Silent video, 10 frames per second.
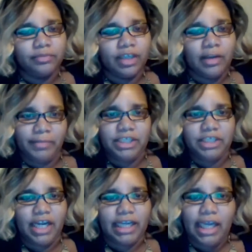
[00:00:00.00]

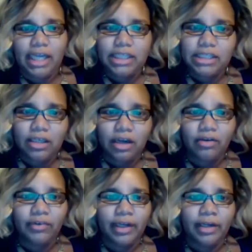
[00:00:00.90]
commission, I guess,
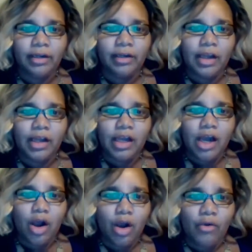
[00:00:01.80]
over
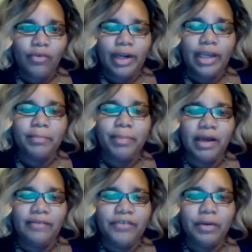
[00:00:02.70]
and
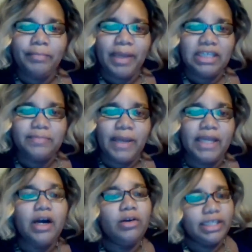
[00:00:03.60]
above your base
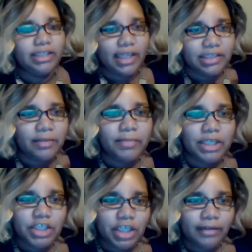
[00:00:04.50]
pay. Okay, so that's
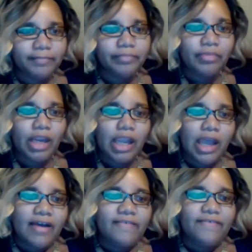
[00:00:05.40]
commission.
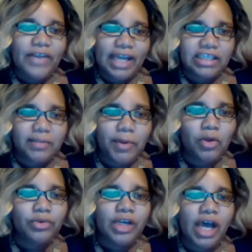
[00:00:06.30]

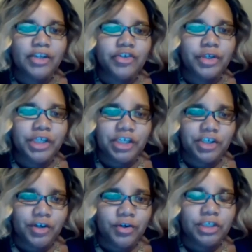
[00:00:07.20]
Flexible,
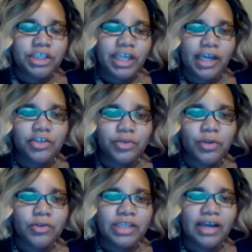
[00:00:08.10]
non-traditional
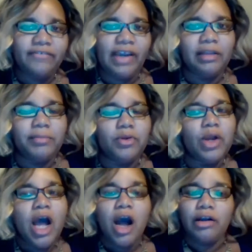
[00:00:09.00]
schedules available.
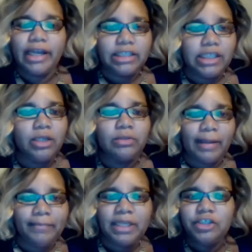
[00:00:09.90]
Okay, so
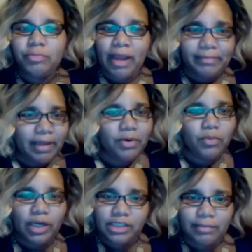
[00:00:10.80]
that means you might be able to
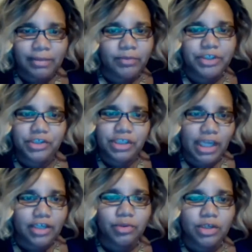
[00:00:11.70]
work something with your
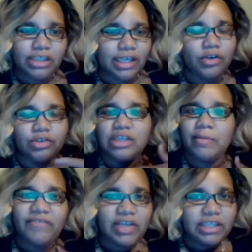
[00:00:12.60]
schedule, because I know some
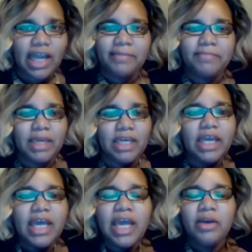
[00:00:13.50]
of us, like me,
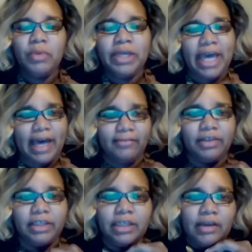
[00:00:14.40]
we have
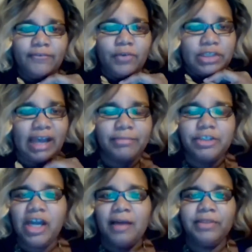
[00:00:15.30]
full-time
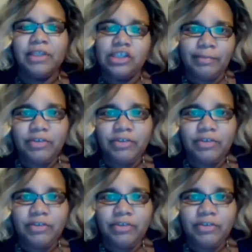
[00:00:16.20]
jobs, and some